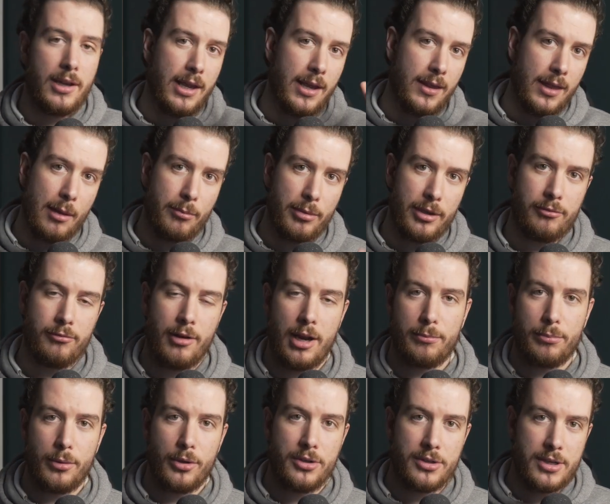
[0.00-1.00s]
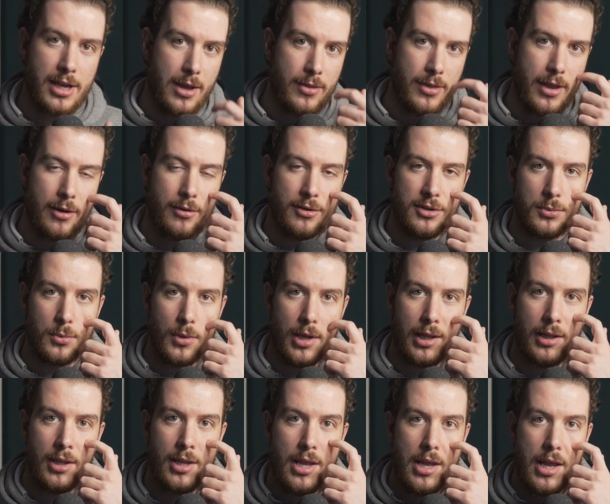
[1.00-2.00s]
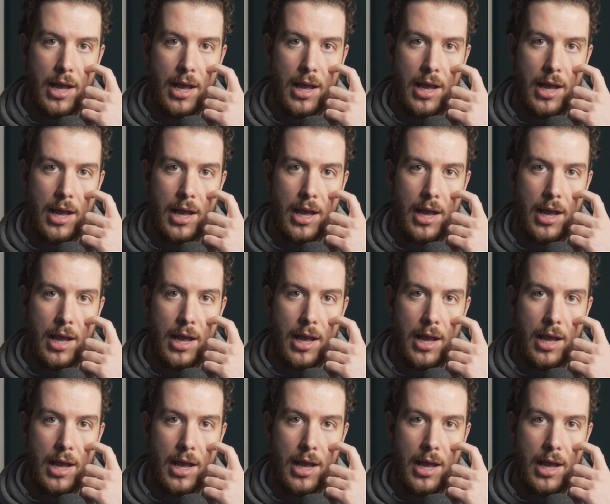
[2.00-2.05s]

hit that big red button down there as well.